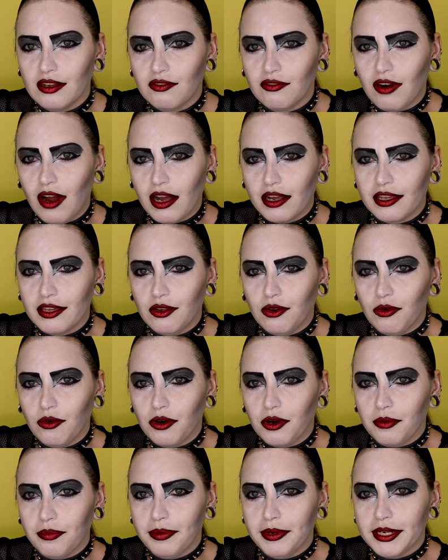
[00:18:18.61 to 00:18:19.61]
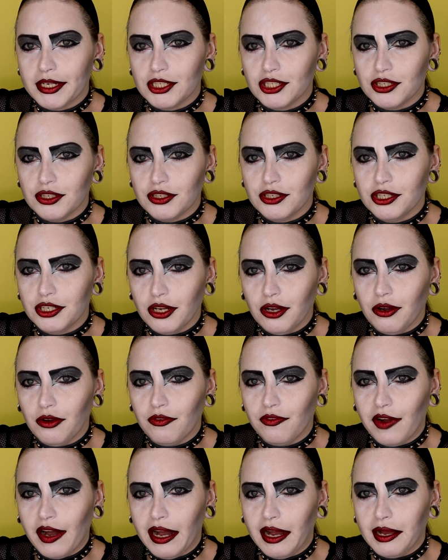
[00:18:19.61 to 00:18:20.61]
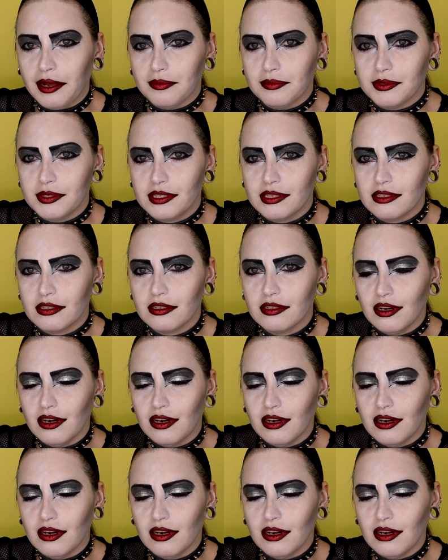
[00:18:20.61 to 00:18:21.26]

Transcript: Rocky Horror Picture Show vibes.